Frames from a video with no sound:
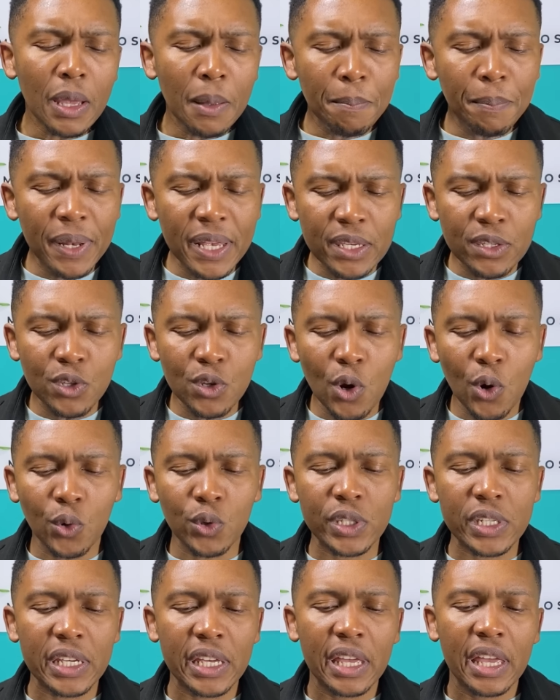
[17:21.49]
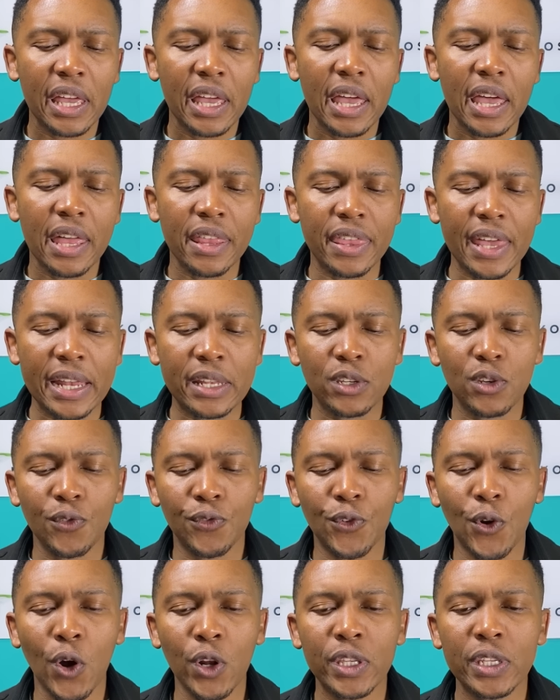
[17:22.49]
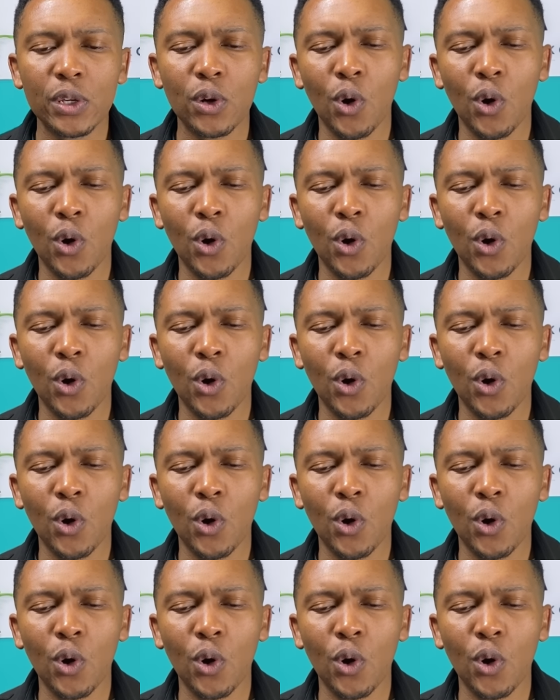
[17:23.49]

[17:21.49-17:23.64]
please note that you've got